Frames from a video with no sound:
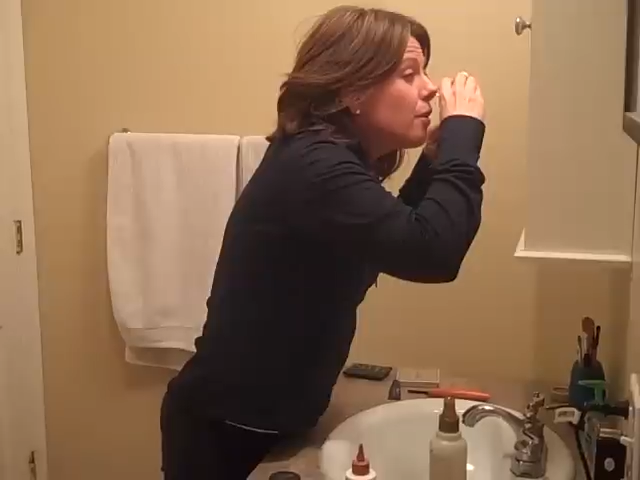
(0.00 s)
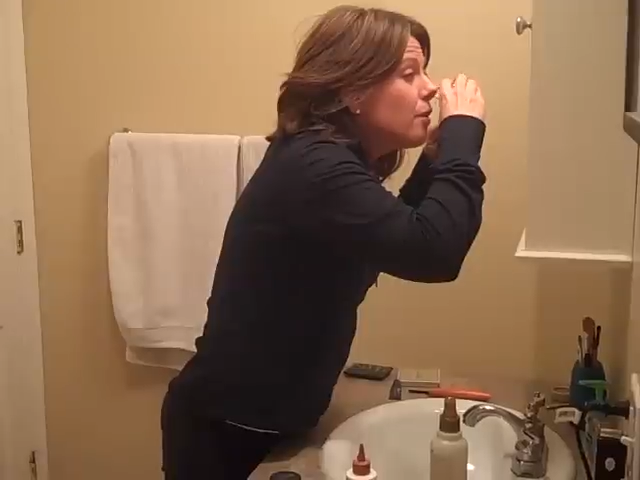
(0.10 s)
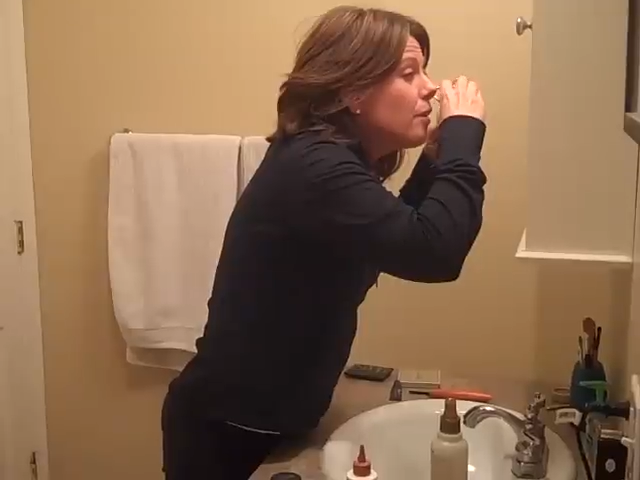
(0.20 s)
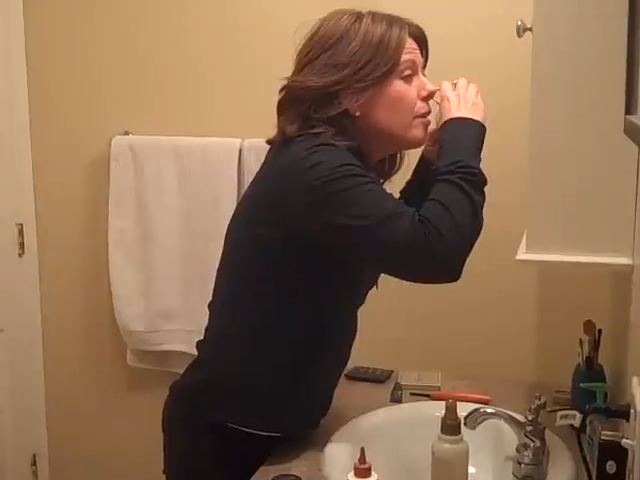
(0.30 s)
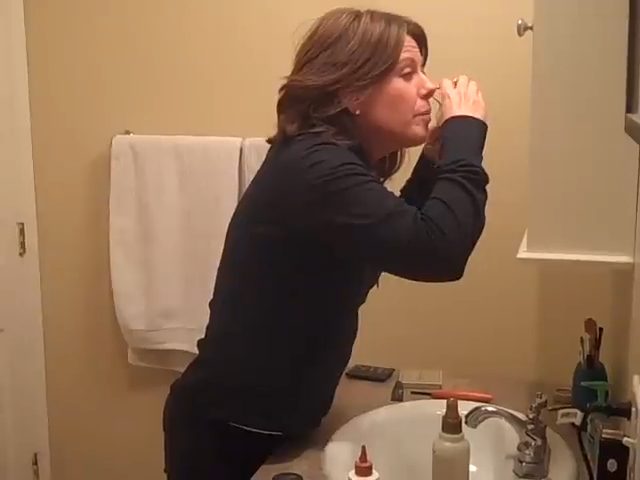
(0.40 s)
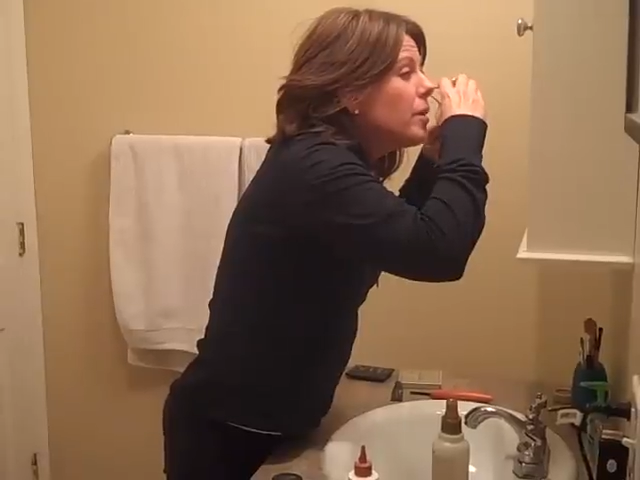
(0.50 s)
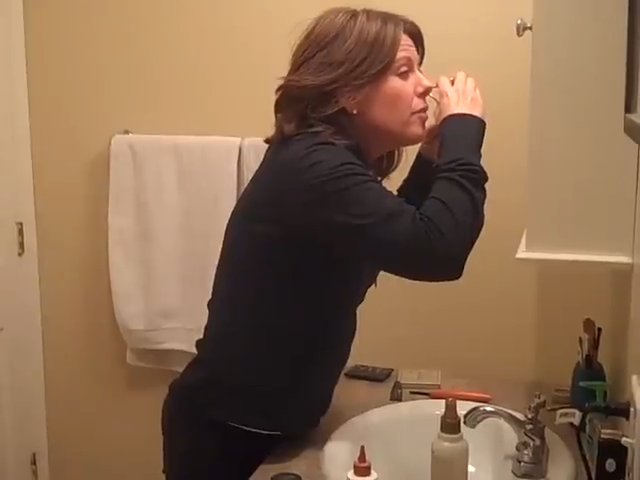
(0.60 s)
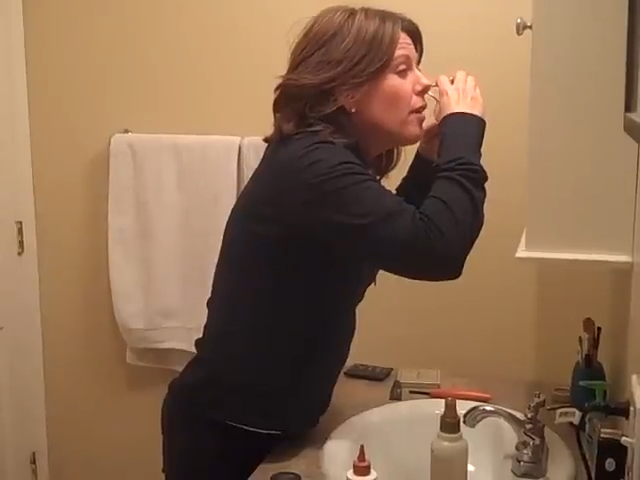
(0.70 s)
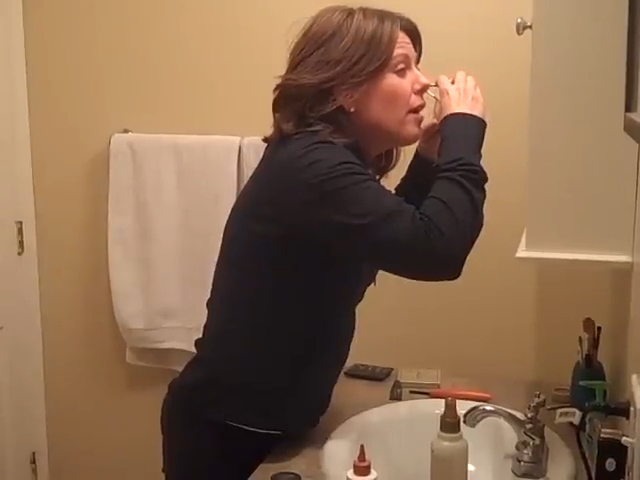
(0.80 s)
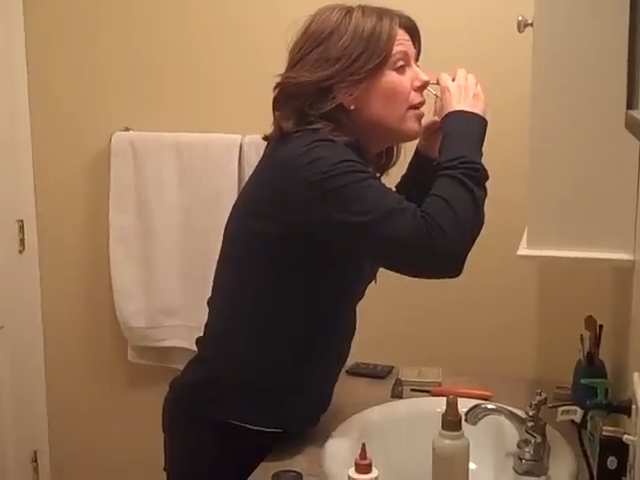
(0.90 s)
curler. It makes
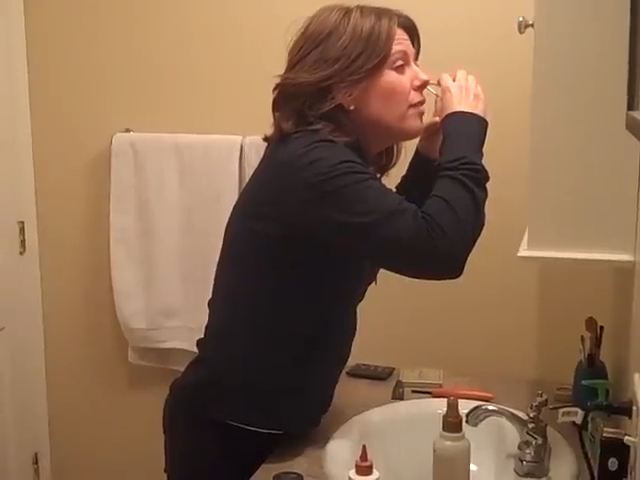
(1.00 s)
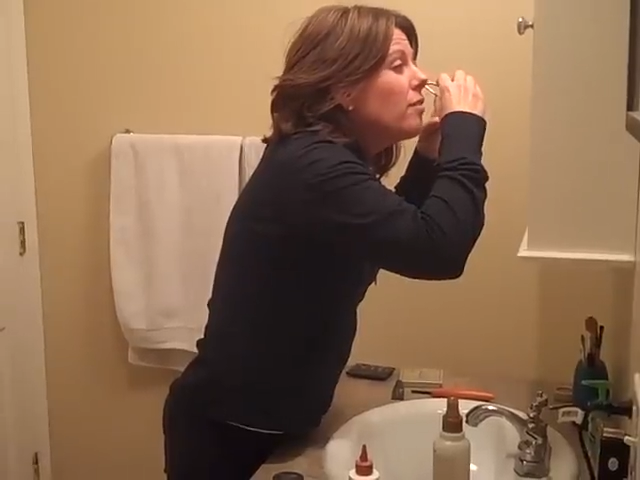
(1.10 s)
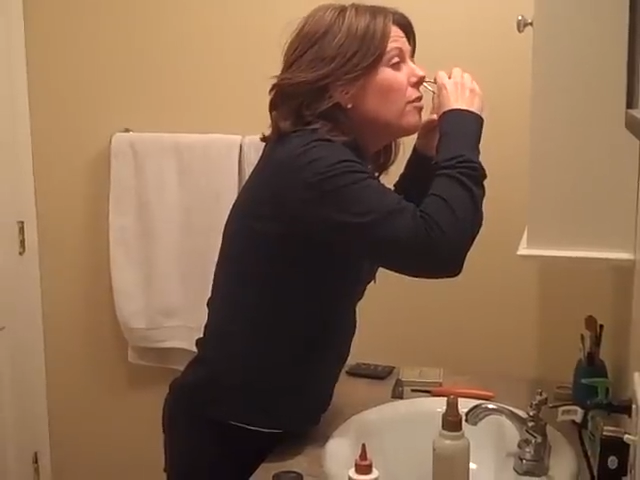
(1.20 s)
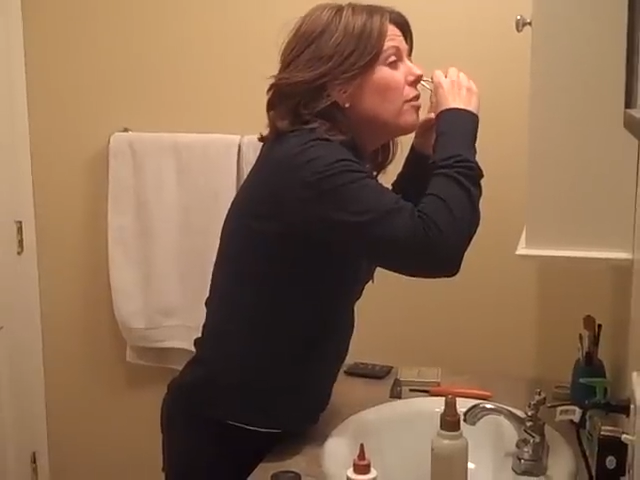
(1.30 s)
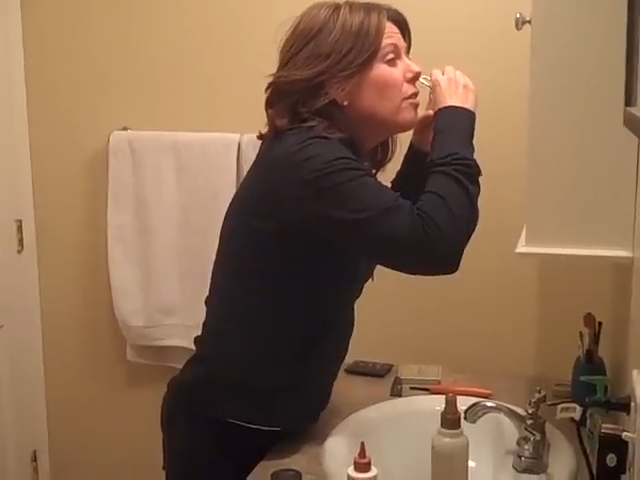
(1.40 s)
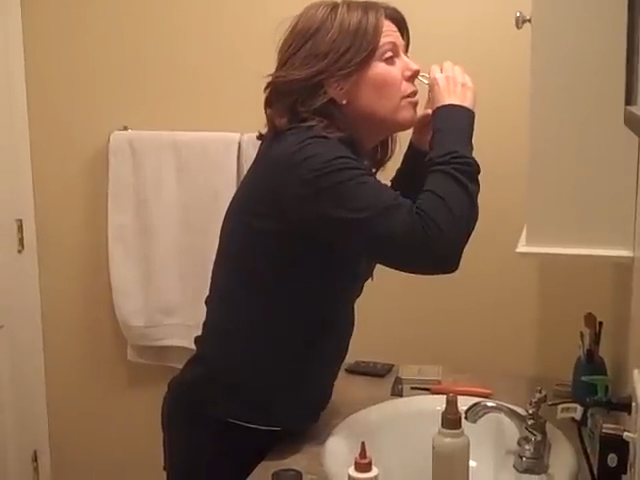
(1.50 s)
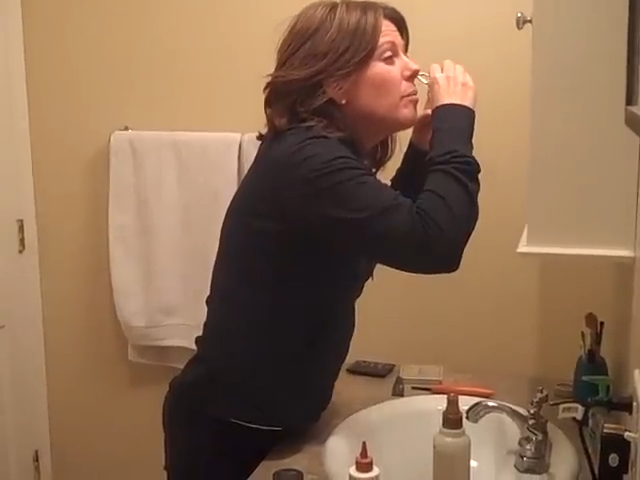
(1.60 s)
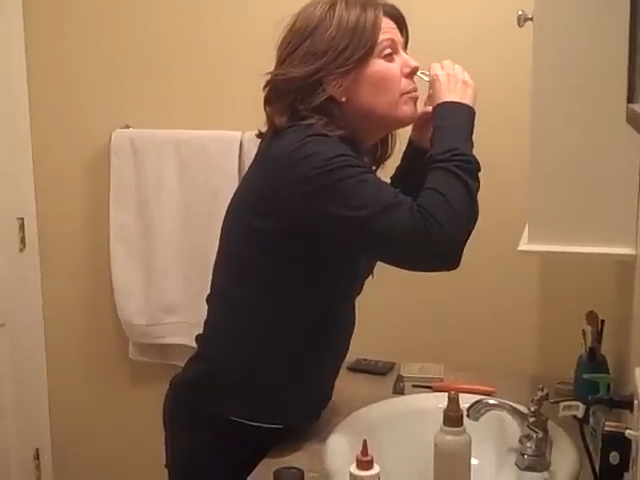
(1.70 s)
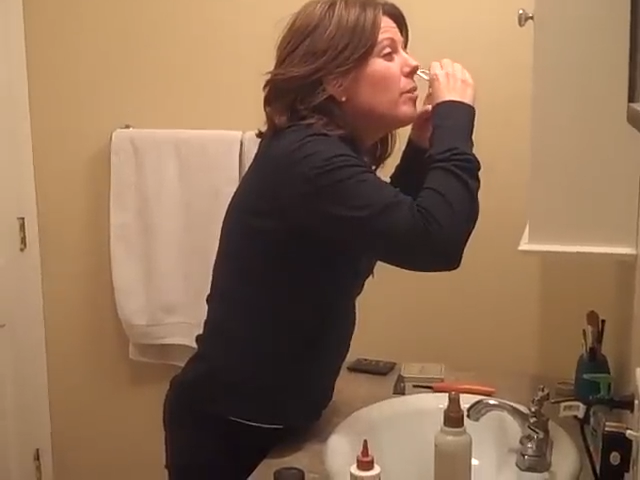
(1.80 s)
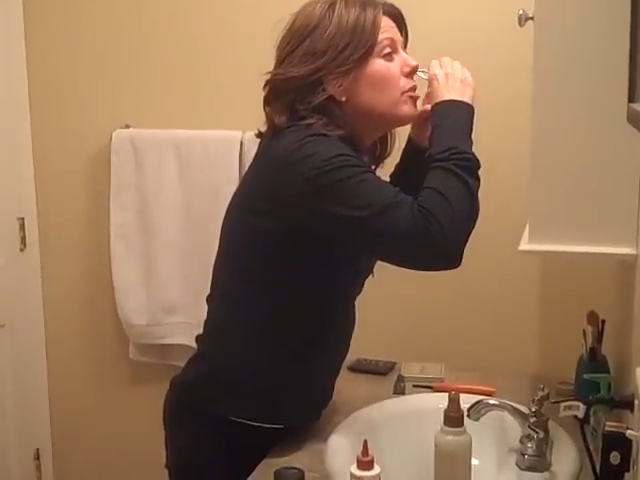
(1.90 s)
your eyes look
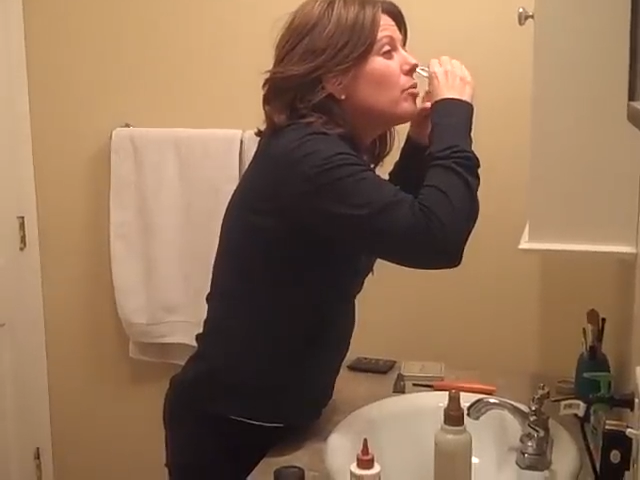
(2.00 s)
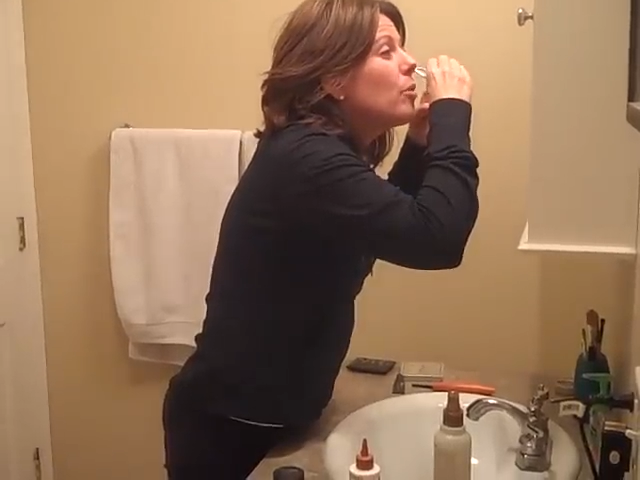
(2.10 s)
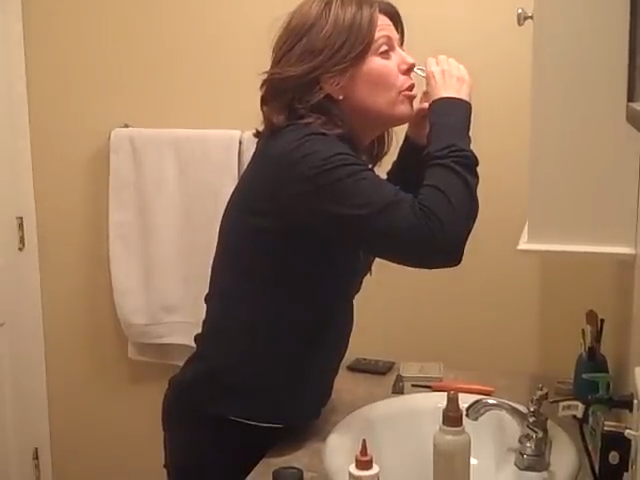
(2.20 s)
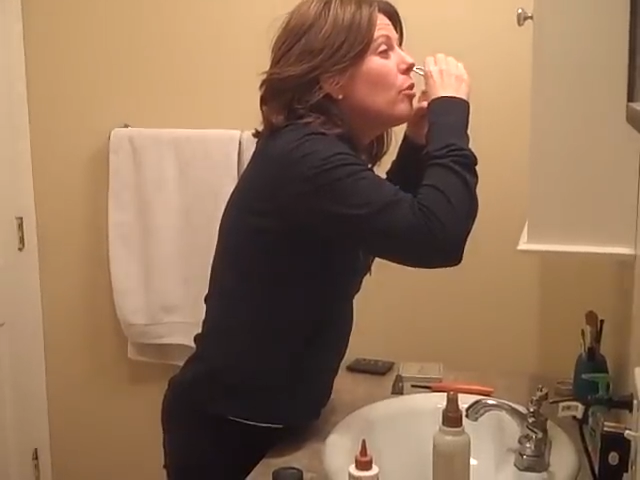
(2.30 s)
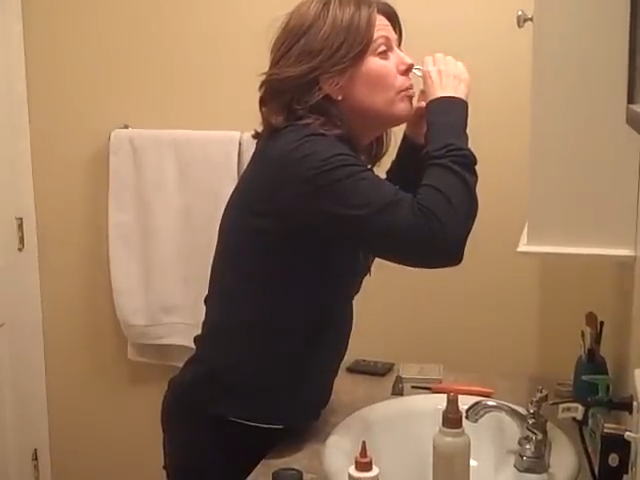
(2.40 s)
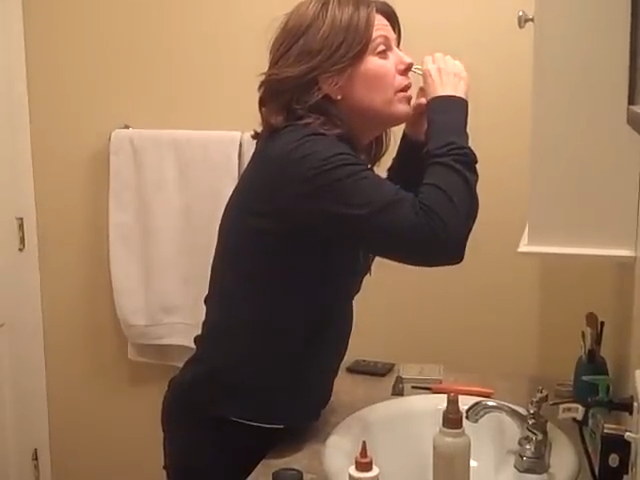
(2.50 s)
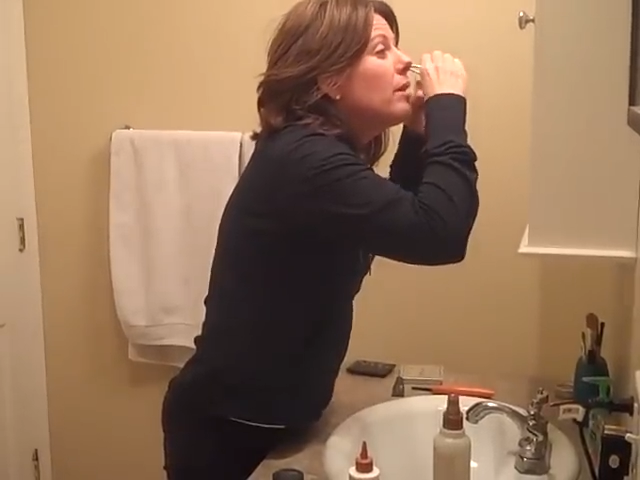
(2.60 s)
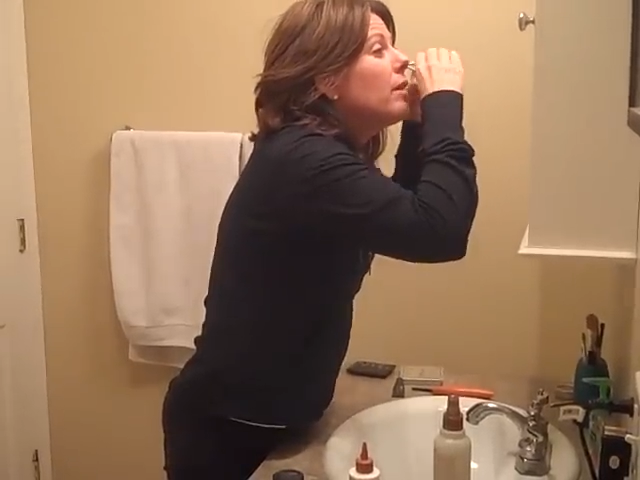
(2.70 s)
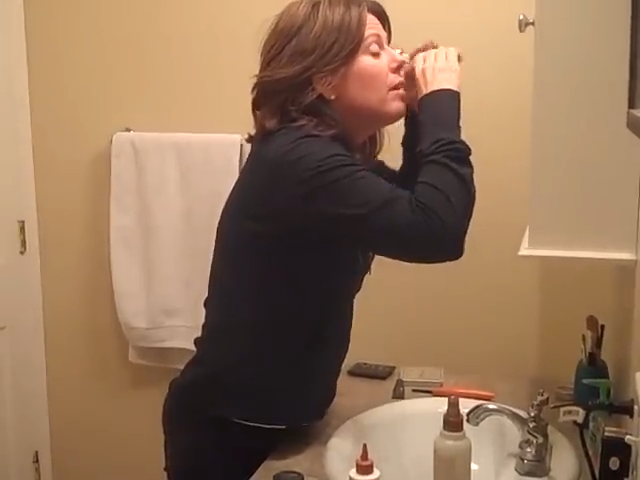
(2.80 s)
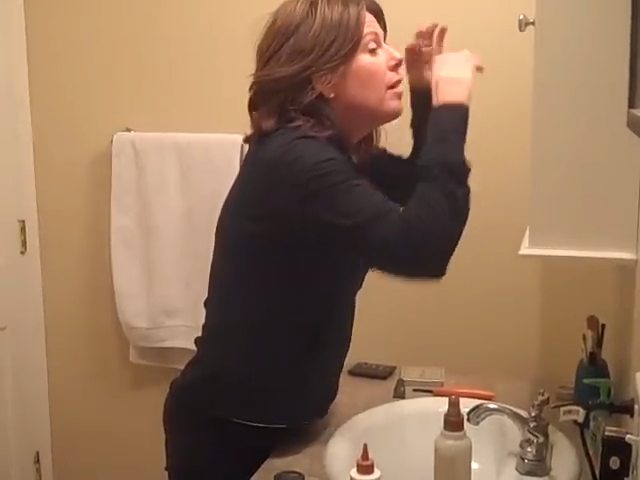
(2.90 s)
much more open,